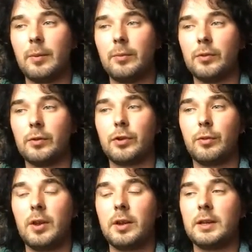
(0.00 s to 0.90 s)
sort of
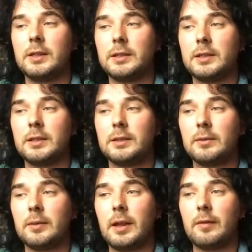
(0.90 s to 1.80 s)
communities and
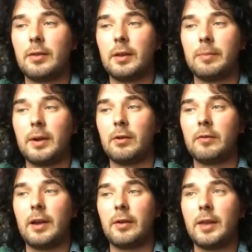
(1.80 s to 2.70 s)
everything built
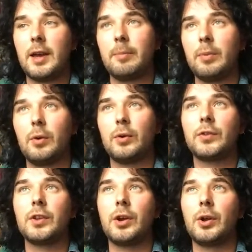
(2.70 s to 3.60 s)
around that, but
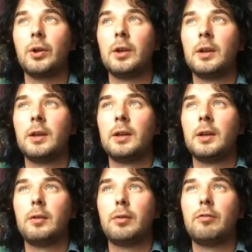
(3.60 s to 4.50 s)
also
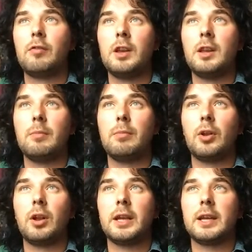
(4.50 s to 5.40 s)
3D
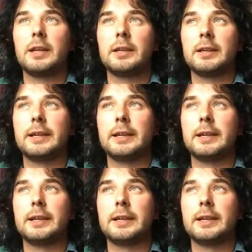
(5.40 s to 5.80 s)
modeling